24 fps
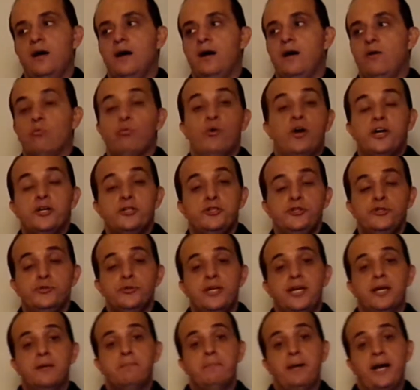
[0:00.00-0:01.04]
Where do you
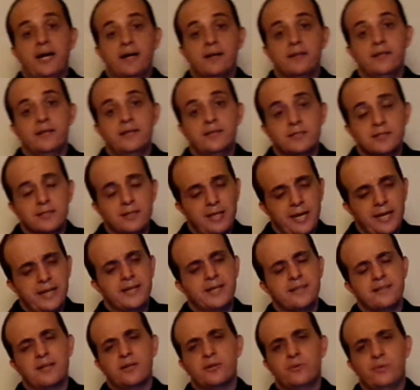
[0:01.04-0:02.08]
get backlinks? Well, I get
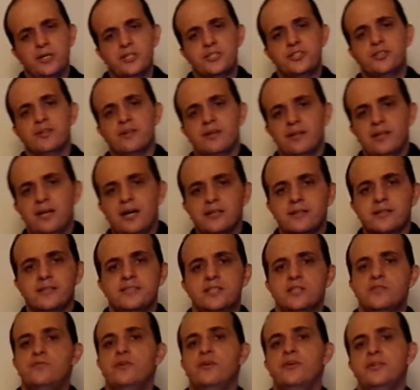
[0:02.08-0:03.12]
that question a lot because
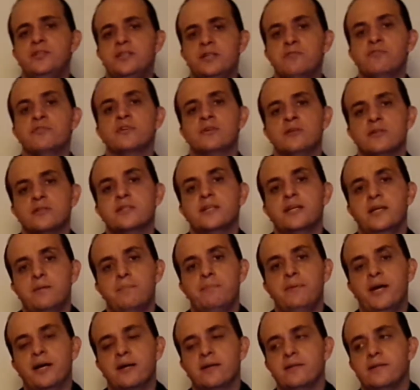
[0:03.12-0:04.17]
it's very difficult to get
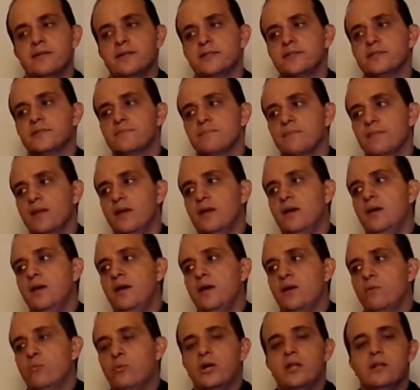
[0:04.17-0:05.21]
backlinks.
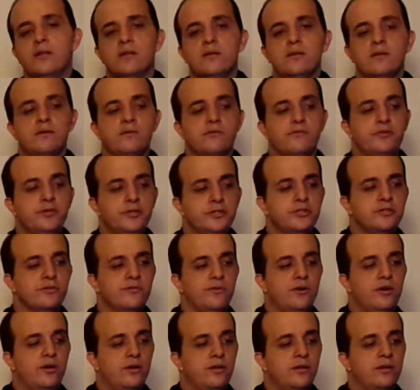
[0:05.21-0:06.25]
Well, first of
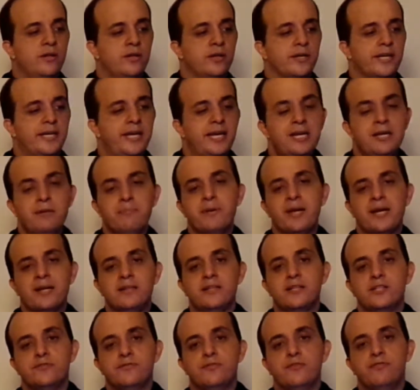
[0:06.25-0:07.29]
all, getting
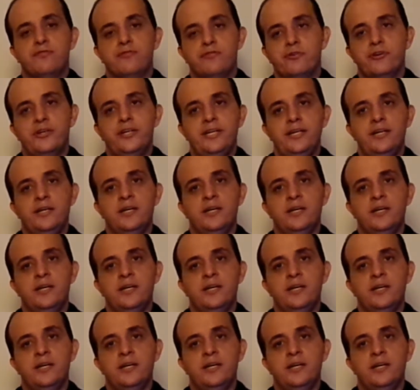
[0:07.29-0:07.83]
backlinks for free